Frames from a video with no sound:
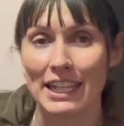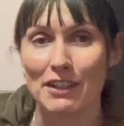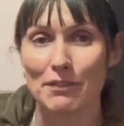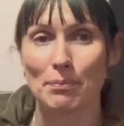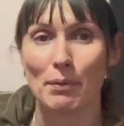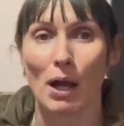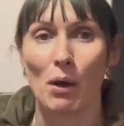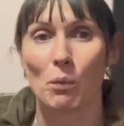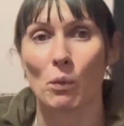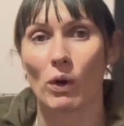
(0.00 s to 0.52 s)
of
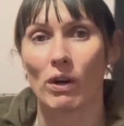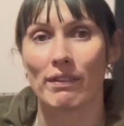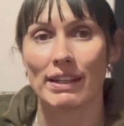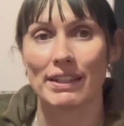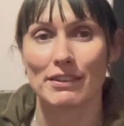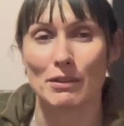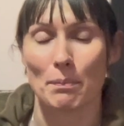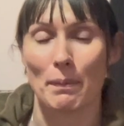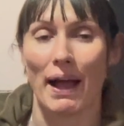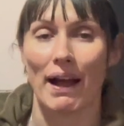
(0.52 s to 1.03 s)
my
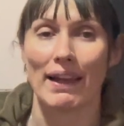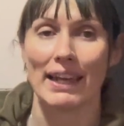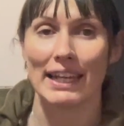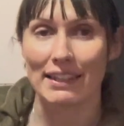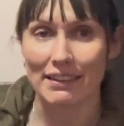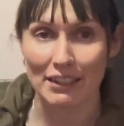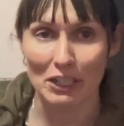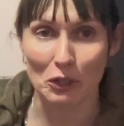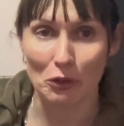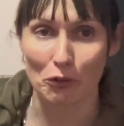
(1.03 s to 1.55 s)
worries about
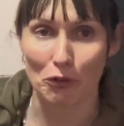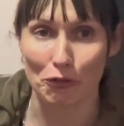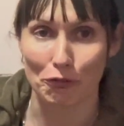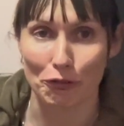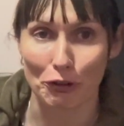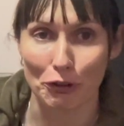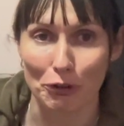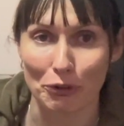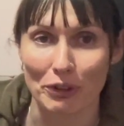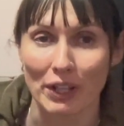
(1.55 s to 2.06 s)
eating all the
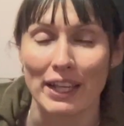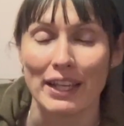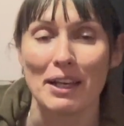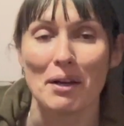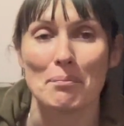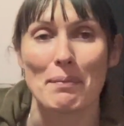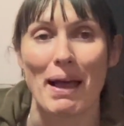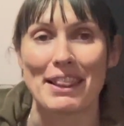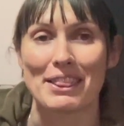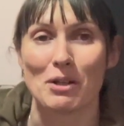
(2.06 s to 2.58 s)
food
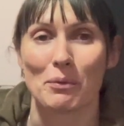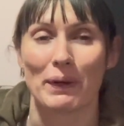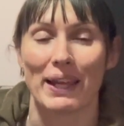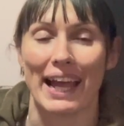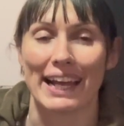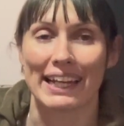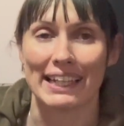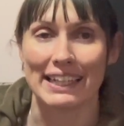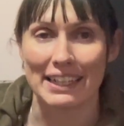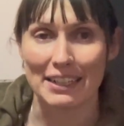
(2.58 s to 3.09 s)
meant that we
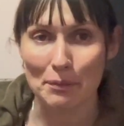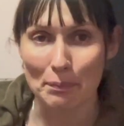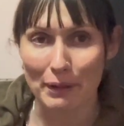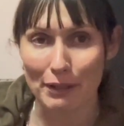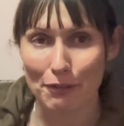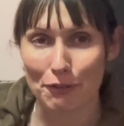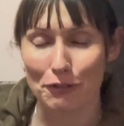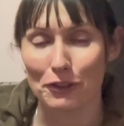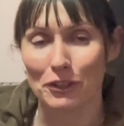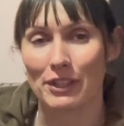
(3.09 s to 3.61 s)
had a little bit
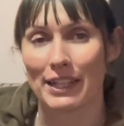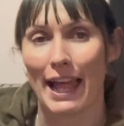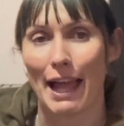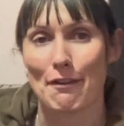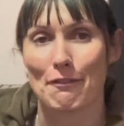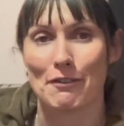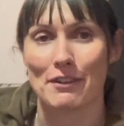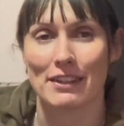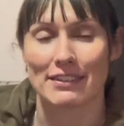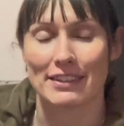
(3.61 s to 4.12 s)
of food
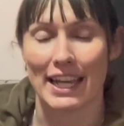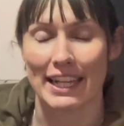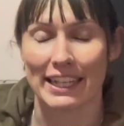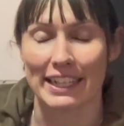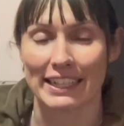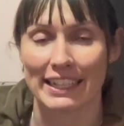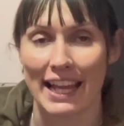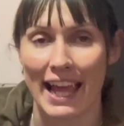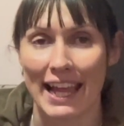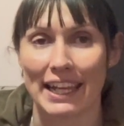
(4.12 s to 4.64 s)
left for the
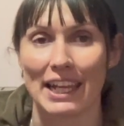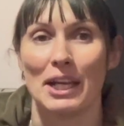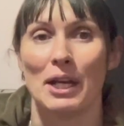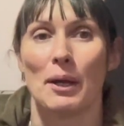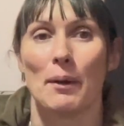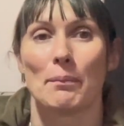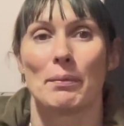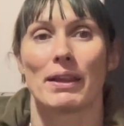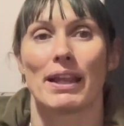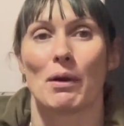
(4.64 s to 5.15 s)
second leg,
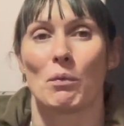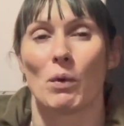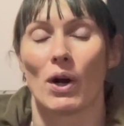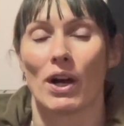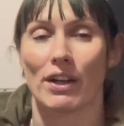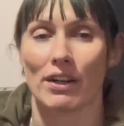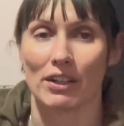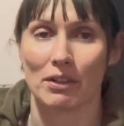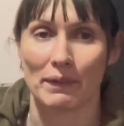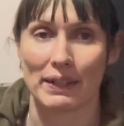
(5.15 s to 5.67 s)
but they
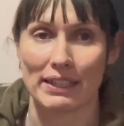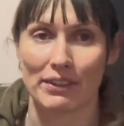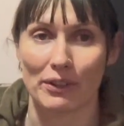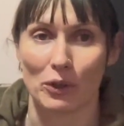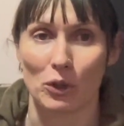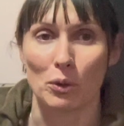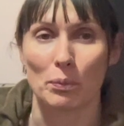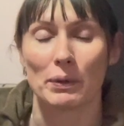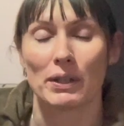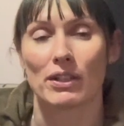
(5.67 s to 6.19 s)
weren't going to eat it
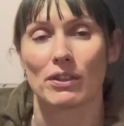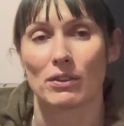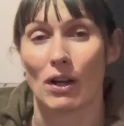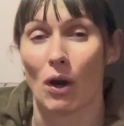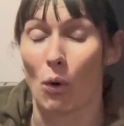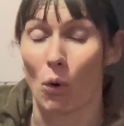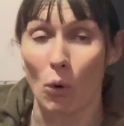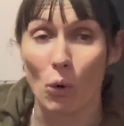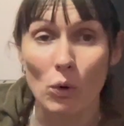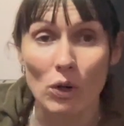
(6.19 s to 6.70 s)
because
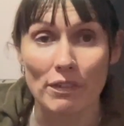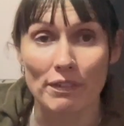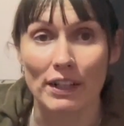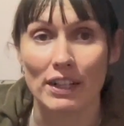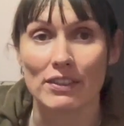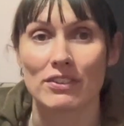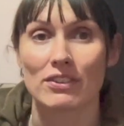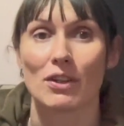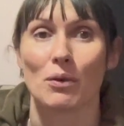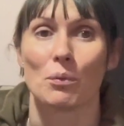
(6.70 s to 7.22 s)
all of
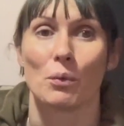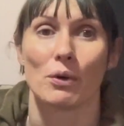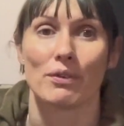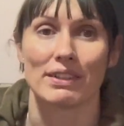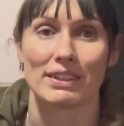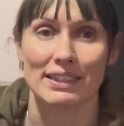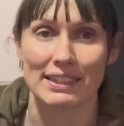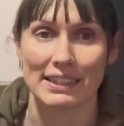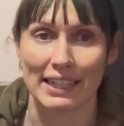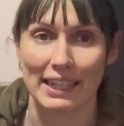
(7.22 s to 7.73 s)
us were
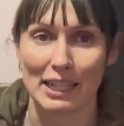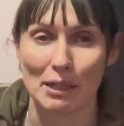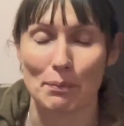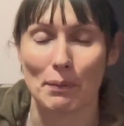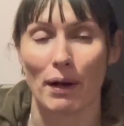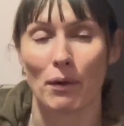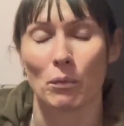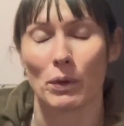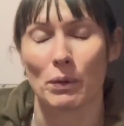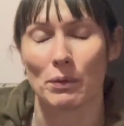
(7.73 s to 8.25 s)
asleep
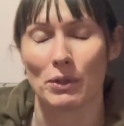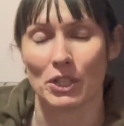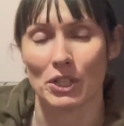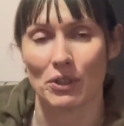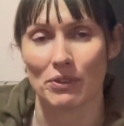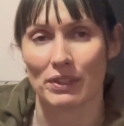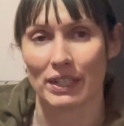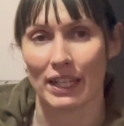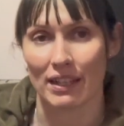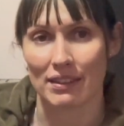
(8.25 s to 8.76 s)
and we were
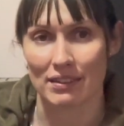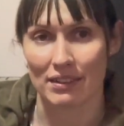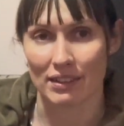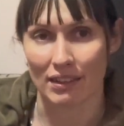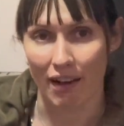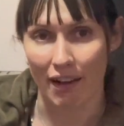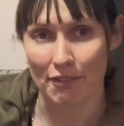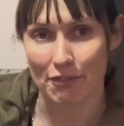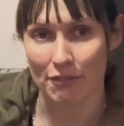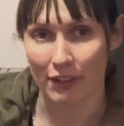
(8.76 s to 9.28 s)
using it as a
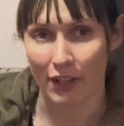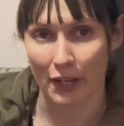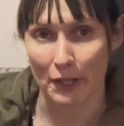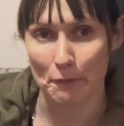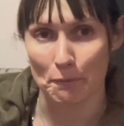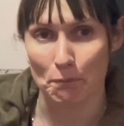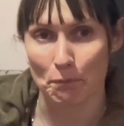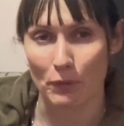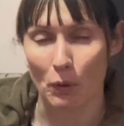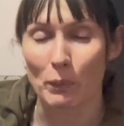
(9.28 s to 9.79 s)
night flight.
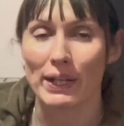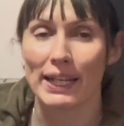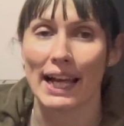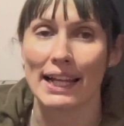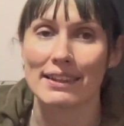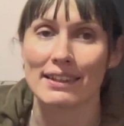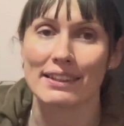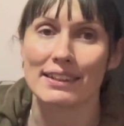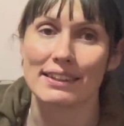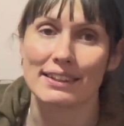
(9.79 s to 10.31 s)
We
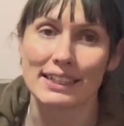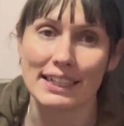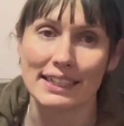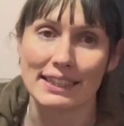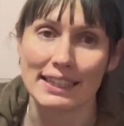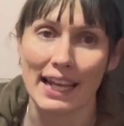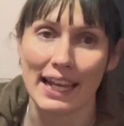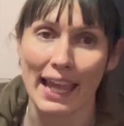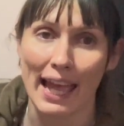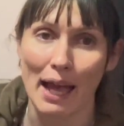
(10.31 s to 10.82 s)
landed at 6
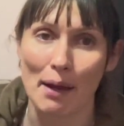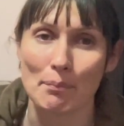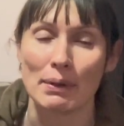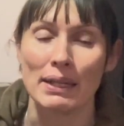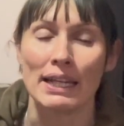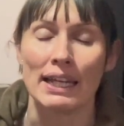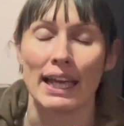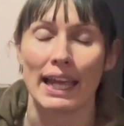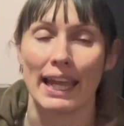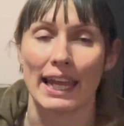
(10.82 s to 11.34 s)
a.m.
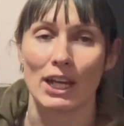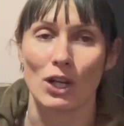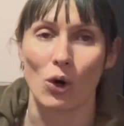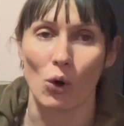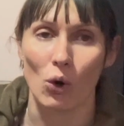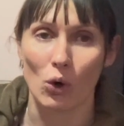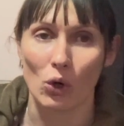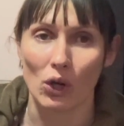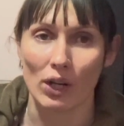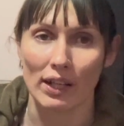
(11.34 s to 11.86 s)
in
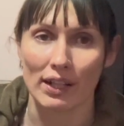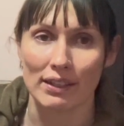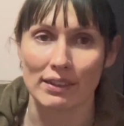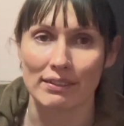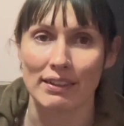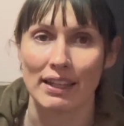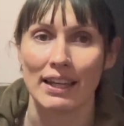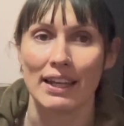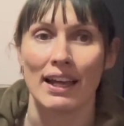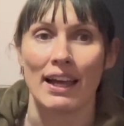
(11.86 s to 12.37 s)

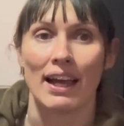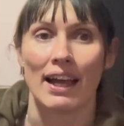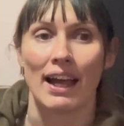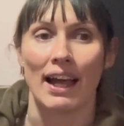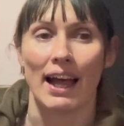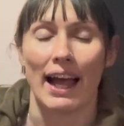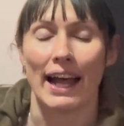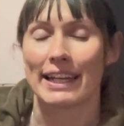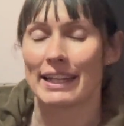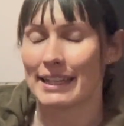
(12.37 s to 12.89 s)
Auckland,
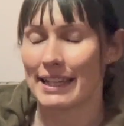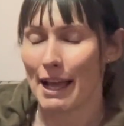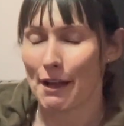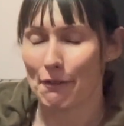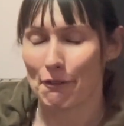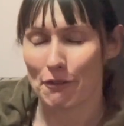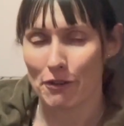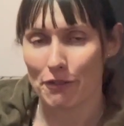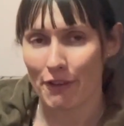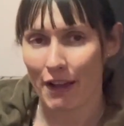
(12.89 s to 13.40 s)
and it left
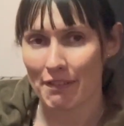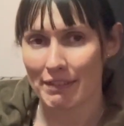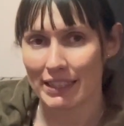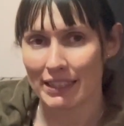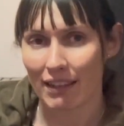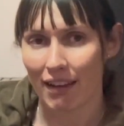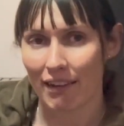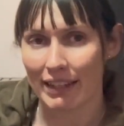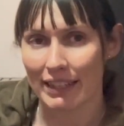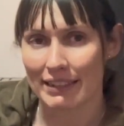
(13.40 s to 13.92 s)
for a very
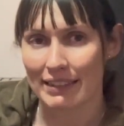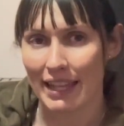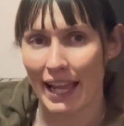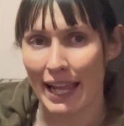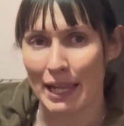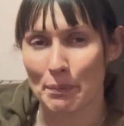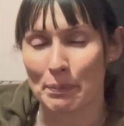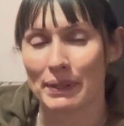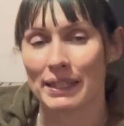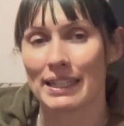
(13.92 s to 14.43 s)
tired
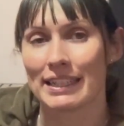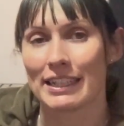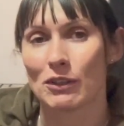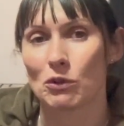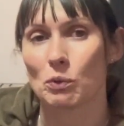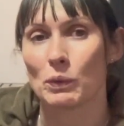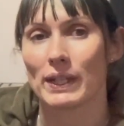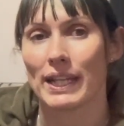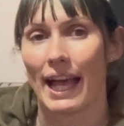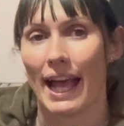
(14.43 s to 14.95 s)
day, but at
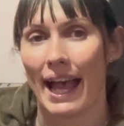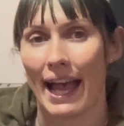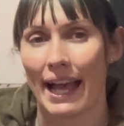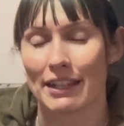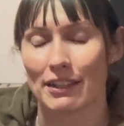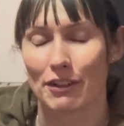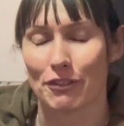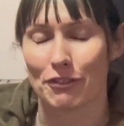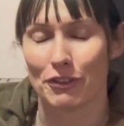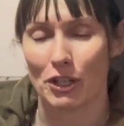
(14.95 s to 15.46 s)
least we'd had
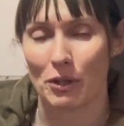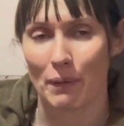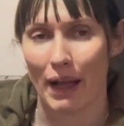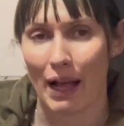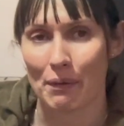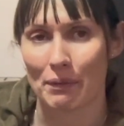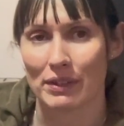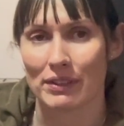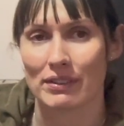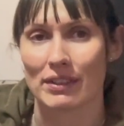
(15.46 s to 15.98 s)
a few
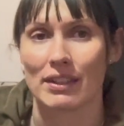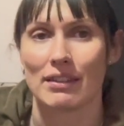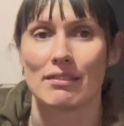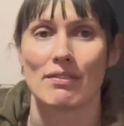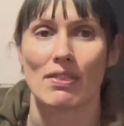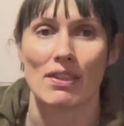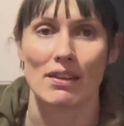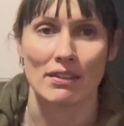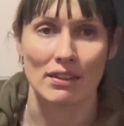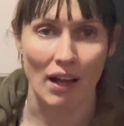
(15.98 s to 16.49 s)
hours
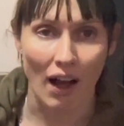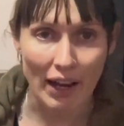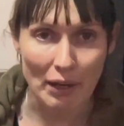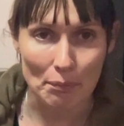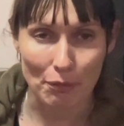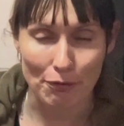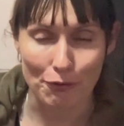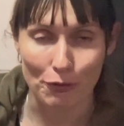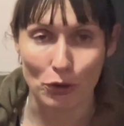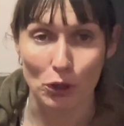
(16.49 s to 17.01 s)
the night
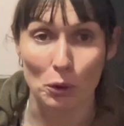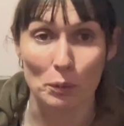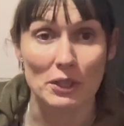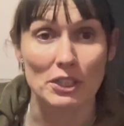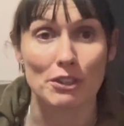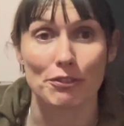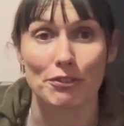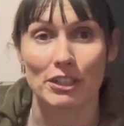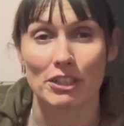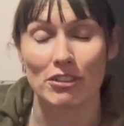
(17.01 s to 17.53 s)
before,
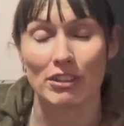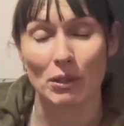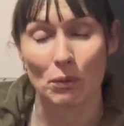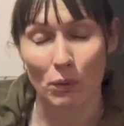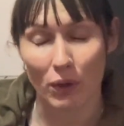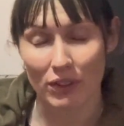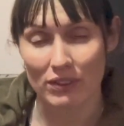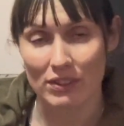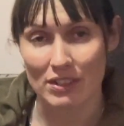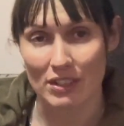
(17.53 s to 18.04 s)
which officially
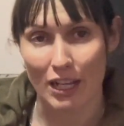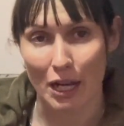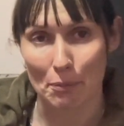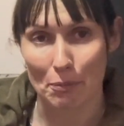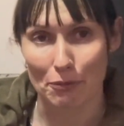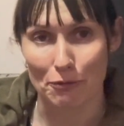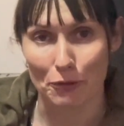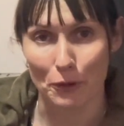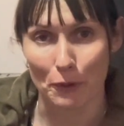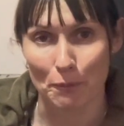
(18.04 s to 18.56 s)
was the night
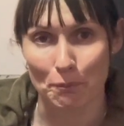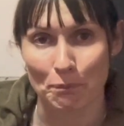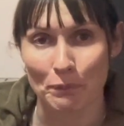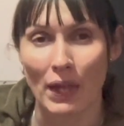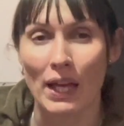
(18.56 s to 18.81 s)
before.